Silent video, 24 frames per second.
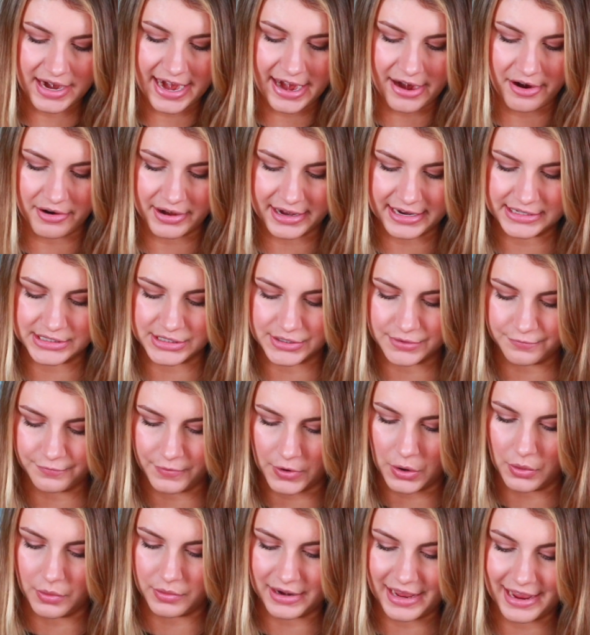Harrigan's
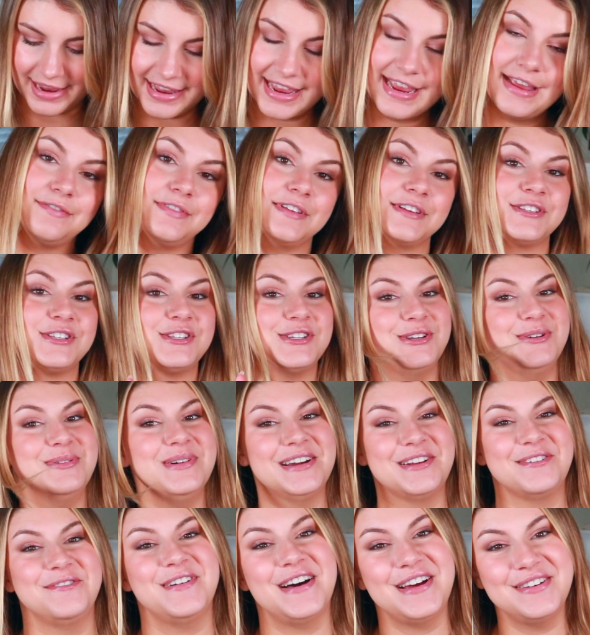Phone. I gave this 2
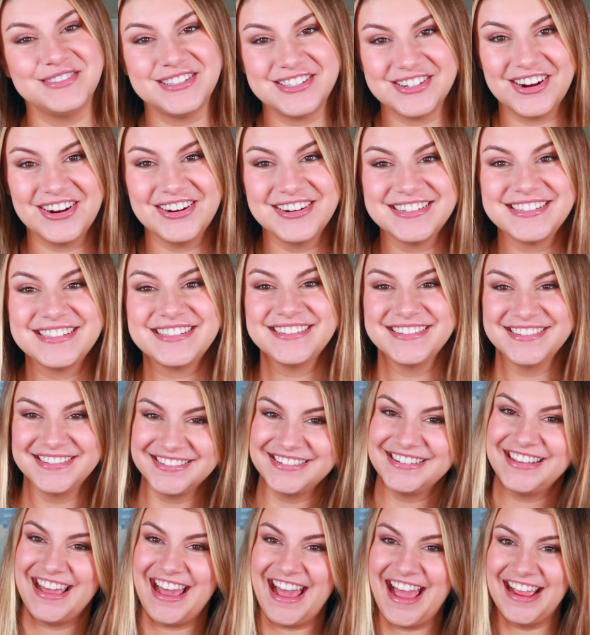out of 5 stars,
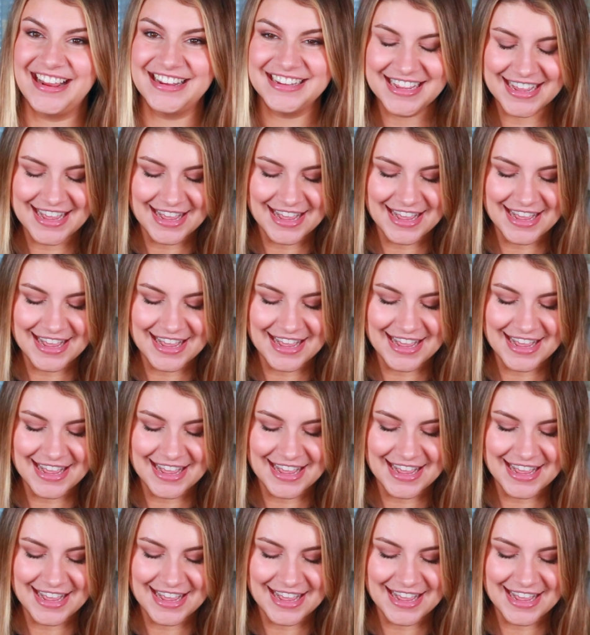okay?